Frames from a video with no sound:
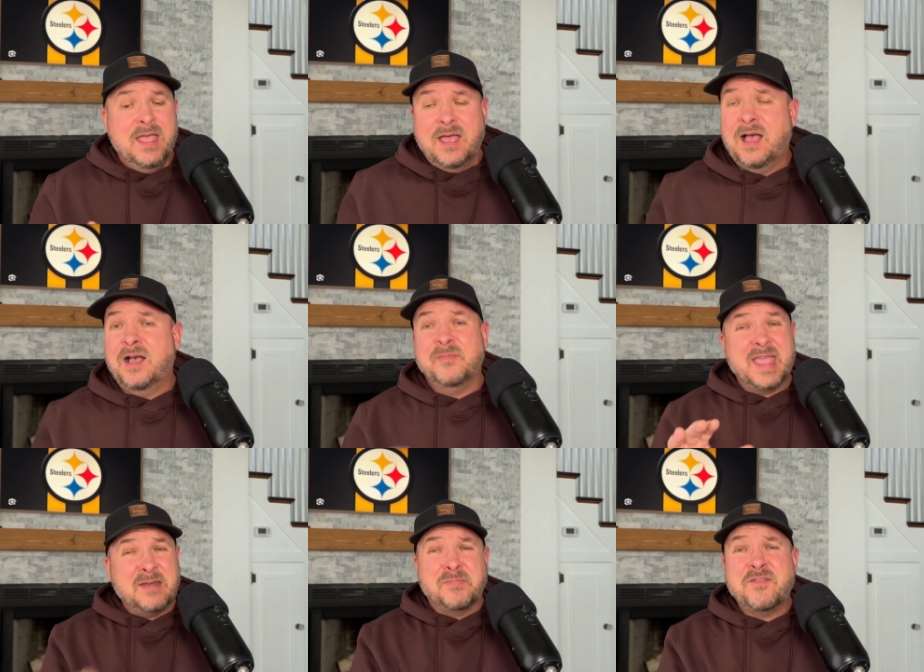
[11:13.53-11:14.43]

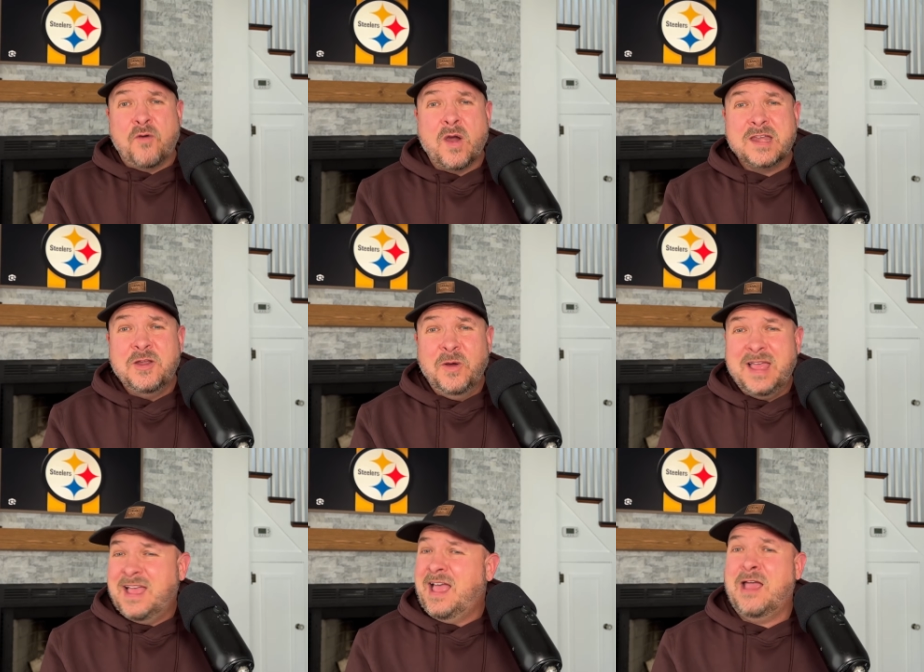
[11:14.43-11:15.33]
And before I knew
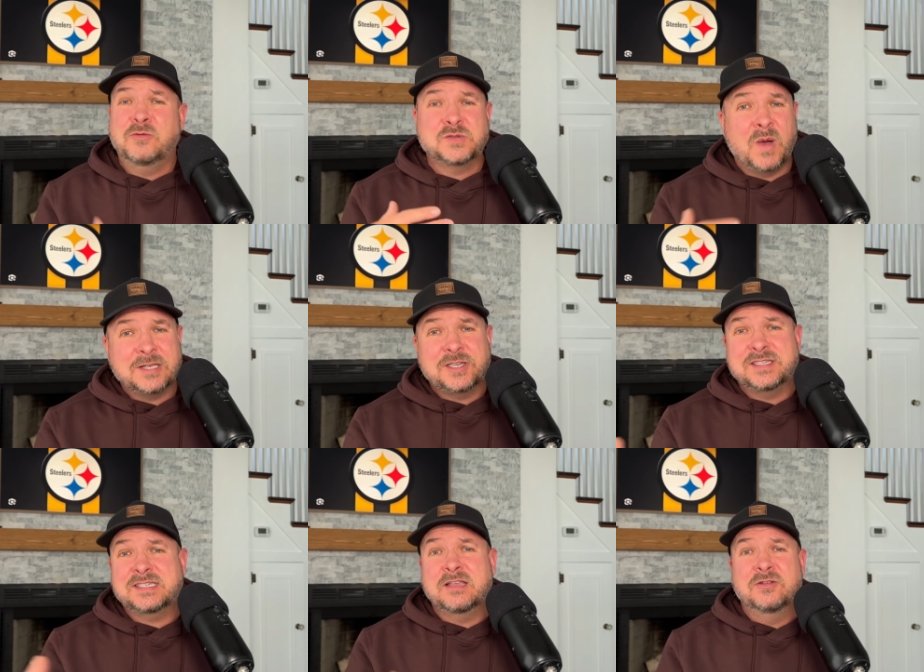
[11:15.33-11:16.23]
it, I was watching
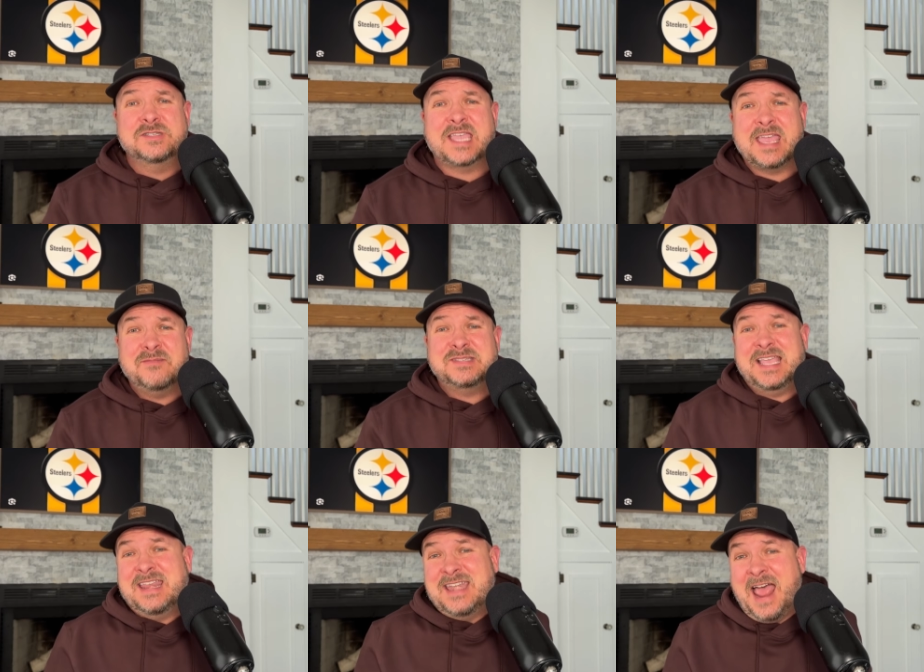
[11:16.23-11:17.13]
Steelers games,
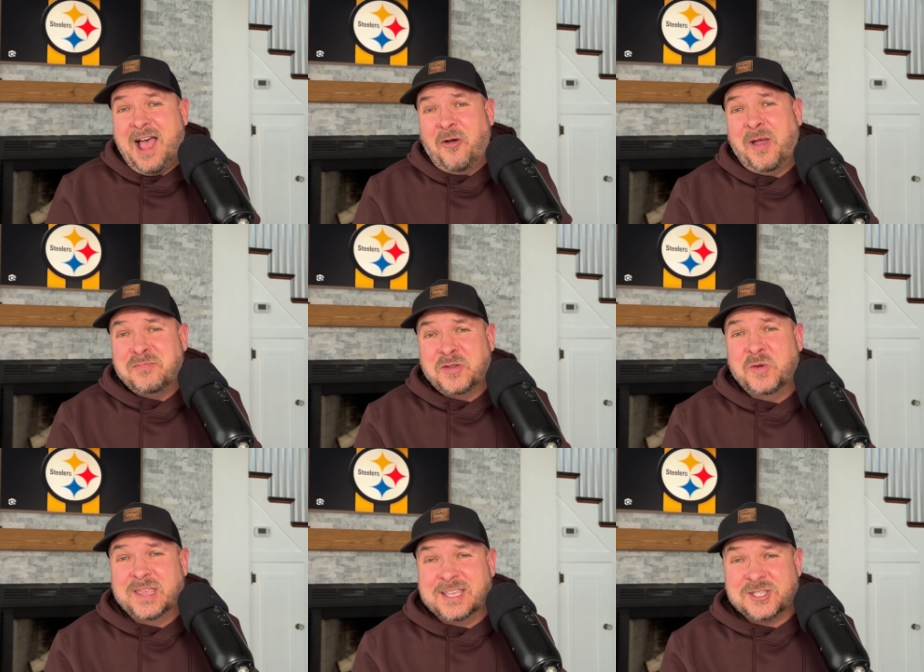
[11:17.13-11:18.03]
and now I'm
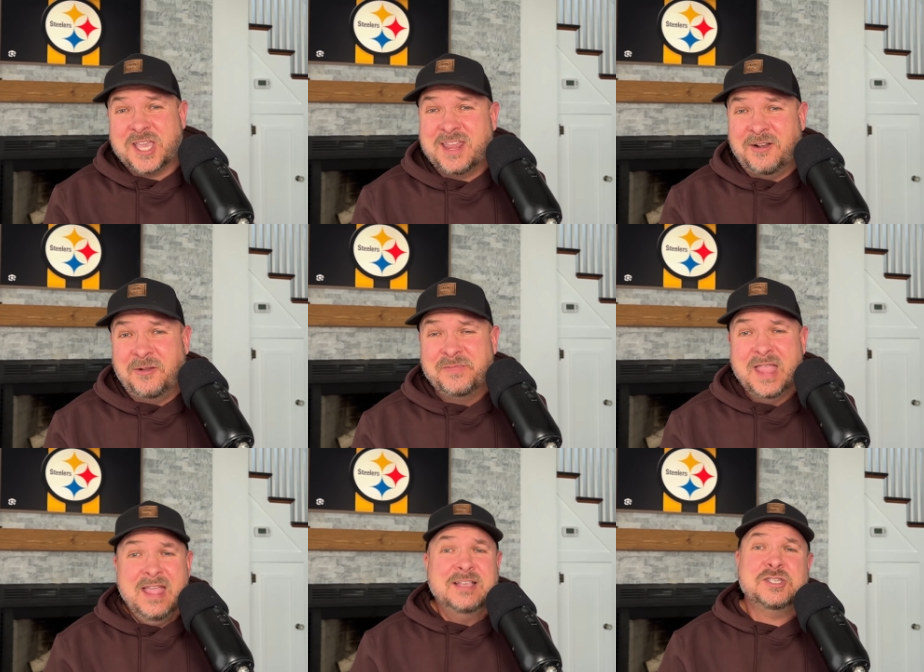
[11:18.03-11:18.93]
doing a channel.
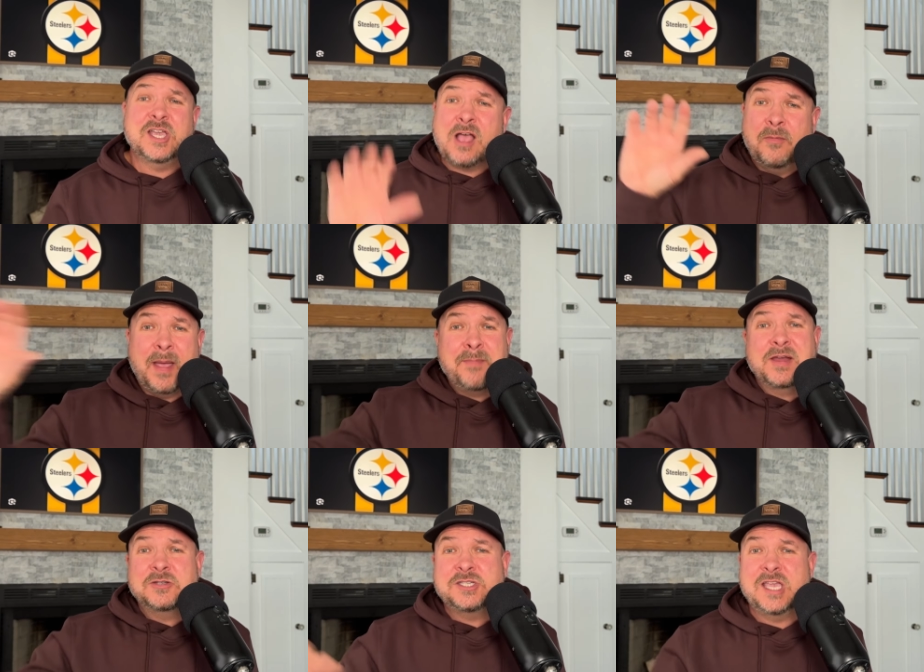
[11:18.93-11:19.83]
Check out my
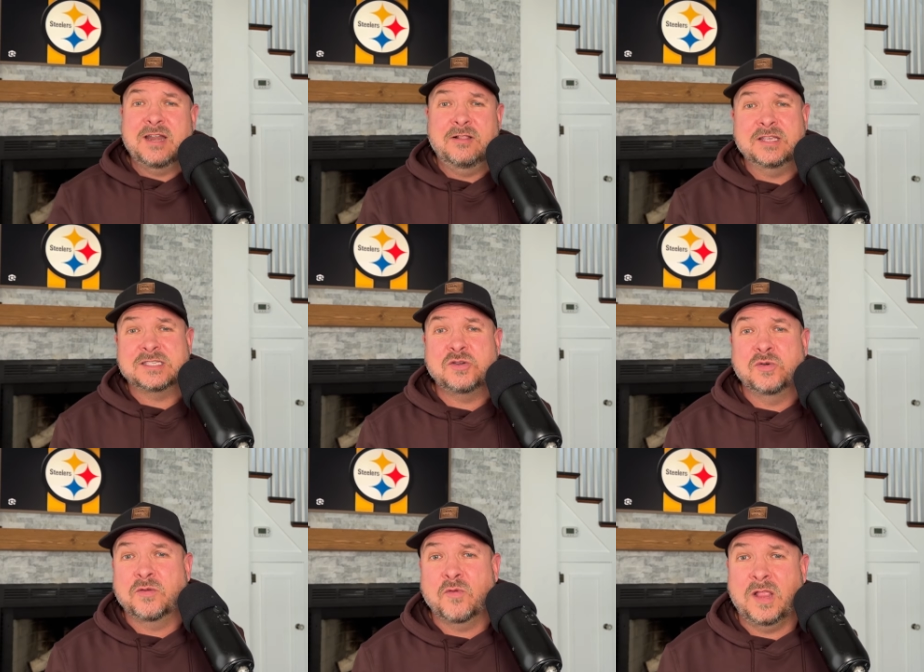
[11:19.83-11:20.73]
Bears channel. It's
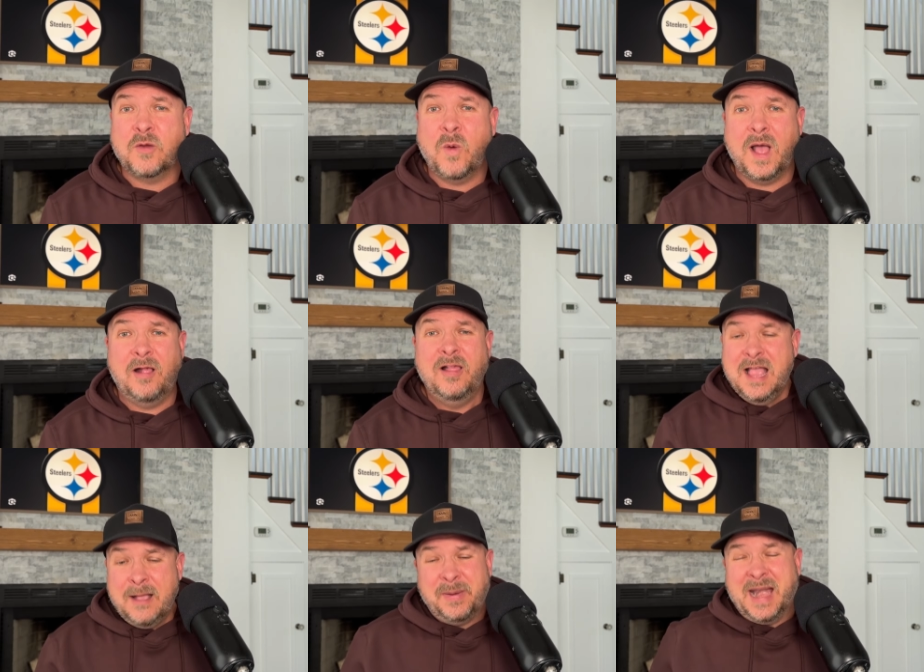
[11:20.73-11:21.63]
doing really well.
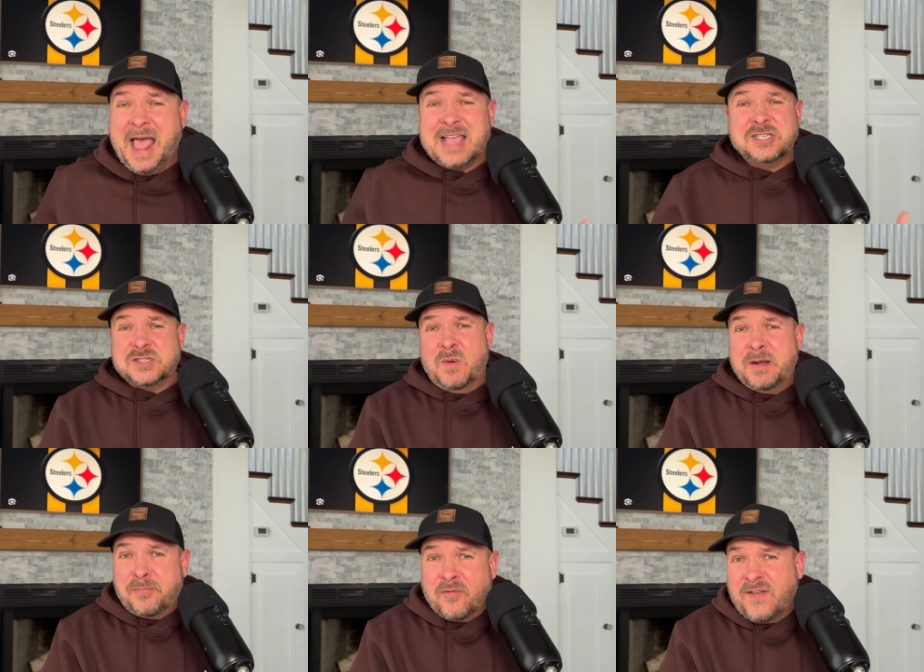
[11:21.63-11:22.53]
But I just
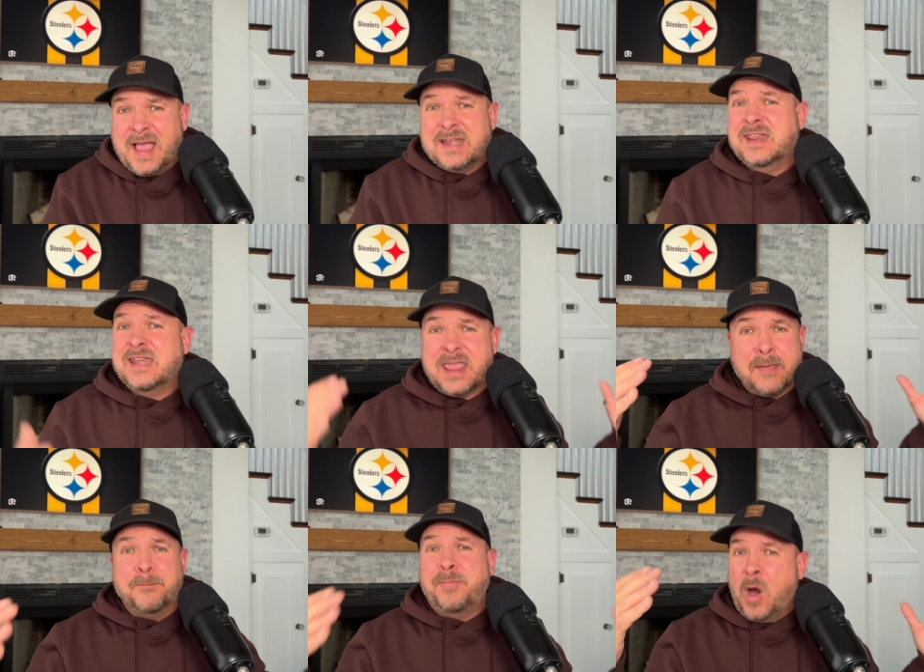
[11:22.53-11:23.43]
want to provide an
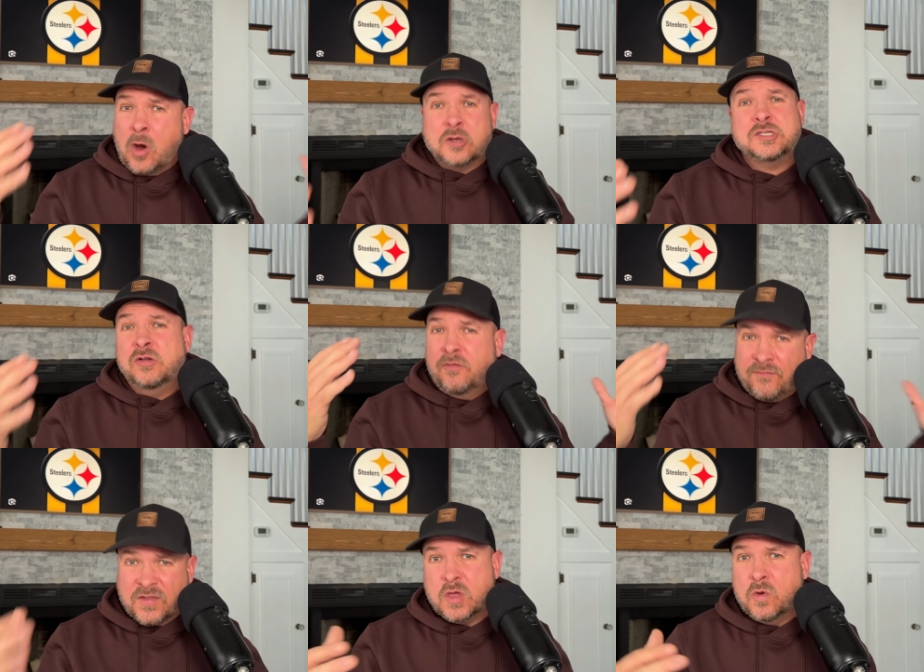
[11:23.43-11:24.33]
impartial
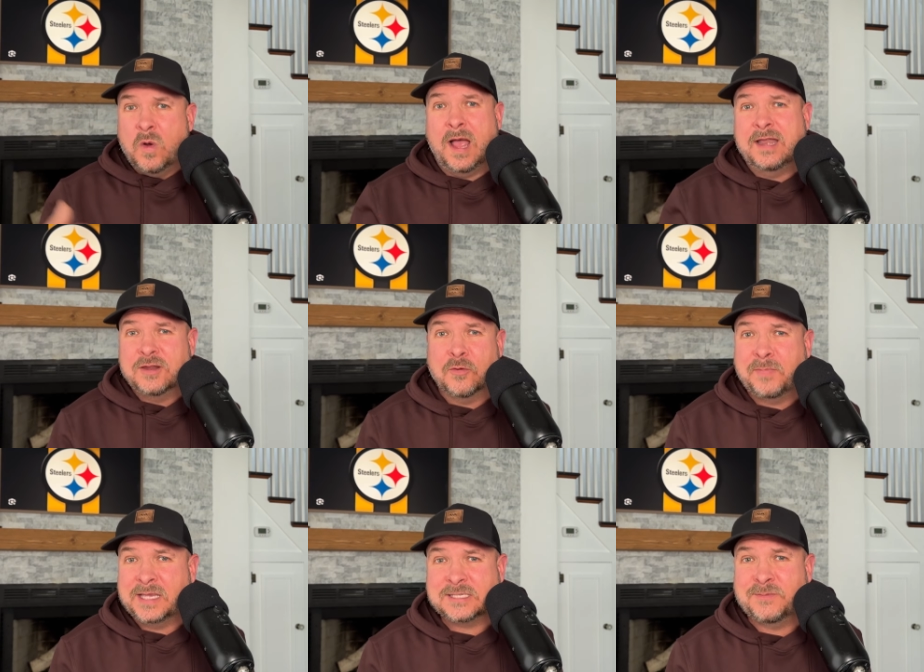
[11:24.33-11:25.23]
view on your
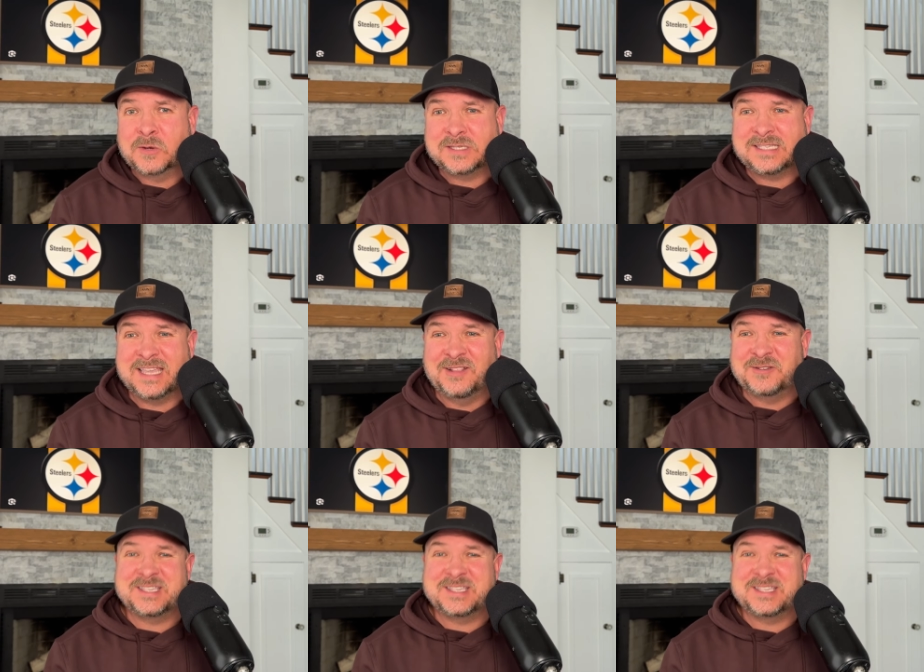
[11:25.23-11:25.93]
Pittsburgh Steelers,